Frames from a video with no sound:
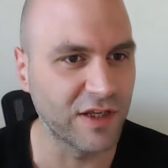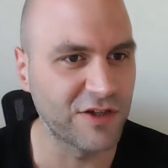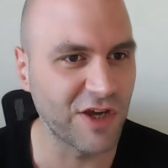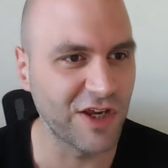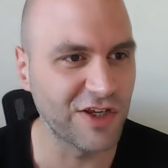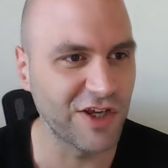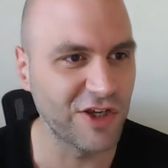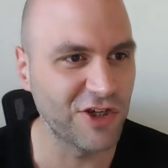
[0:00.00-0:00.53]

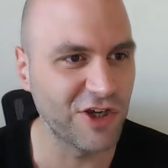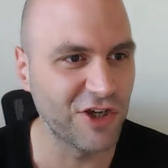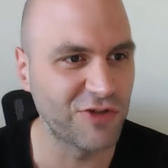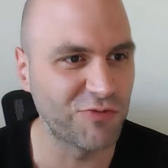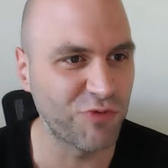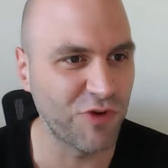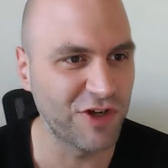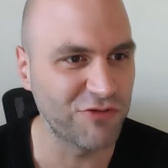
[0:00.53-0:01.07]

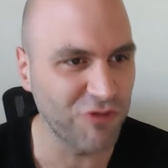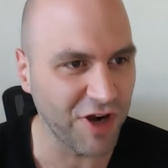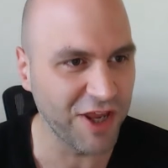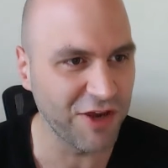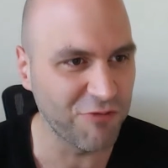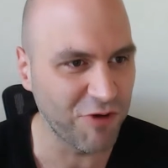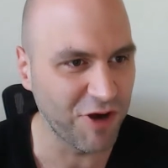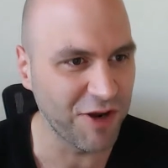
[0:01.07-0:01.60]
It's
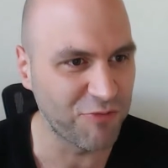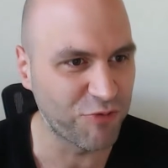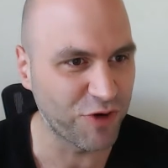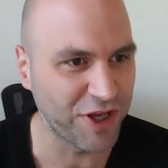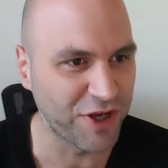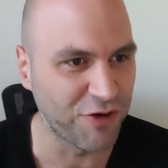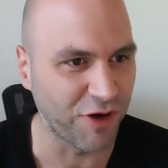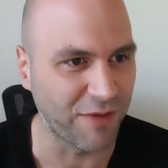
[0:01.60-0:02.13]
really
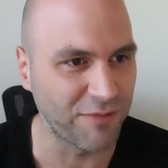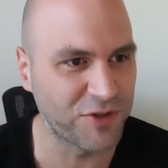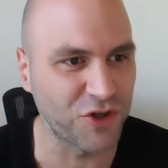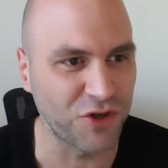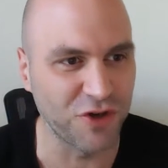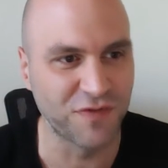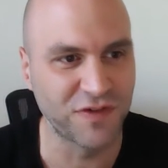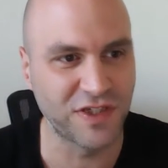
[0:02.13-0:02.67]
pretty cool. I'm
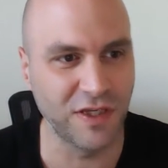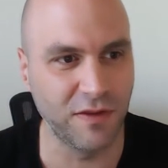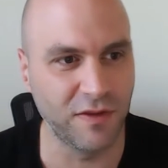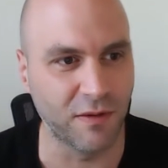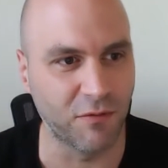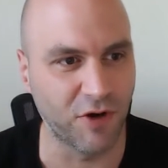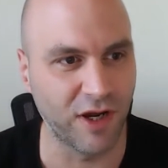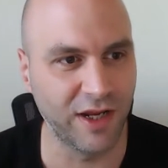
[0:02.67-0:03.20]
sure you've seen
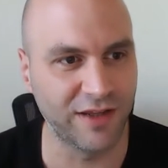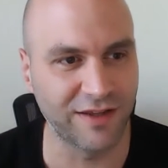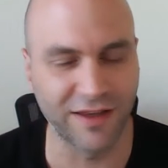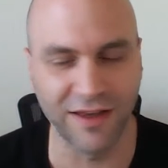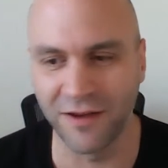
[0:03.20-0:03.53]
them, right?